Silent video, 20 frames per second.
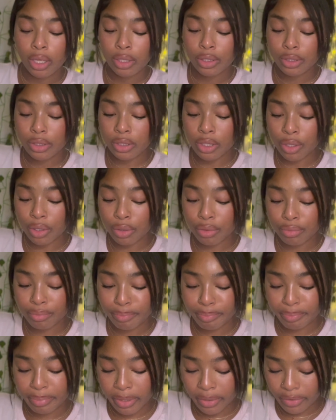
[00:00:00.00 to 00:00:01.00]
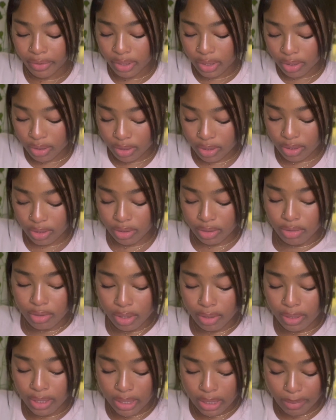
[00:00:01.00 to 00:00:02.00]
So, period. Because, you
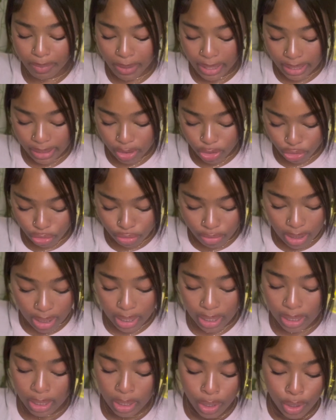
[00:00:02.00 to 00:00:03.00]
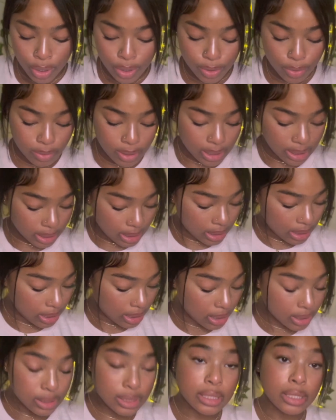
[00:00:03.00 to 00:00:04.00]
know, any package you got, you need a key.
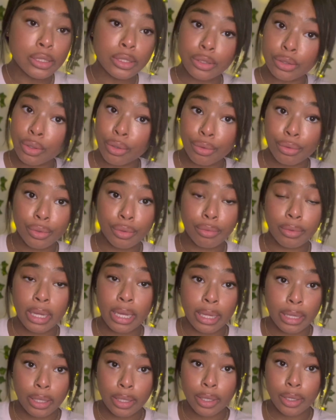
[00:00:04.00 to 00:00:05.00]
Ain't scissors going to do nothing,